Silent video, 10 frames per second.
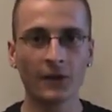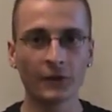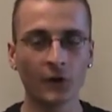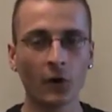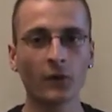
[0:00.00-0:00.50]

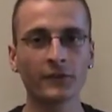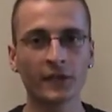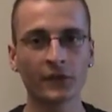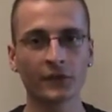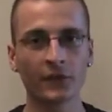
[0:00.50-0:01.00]
So
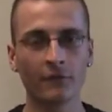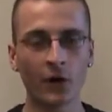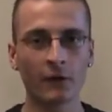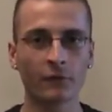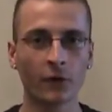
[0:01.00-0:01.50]
this is the
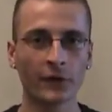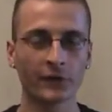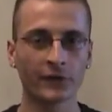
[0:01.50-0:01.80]
very first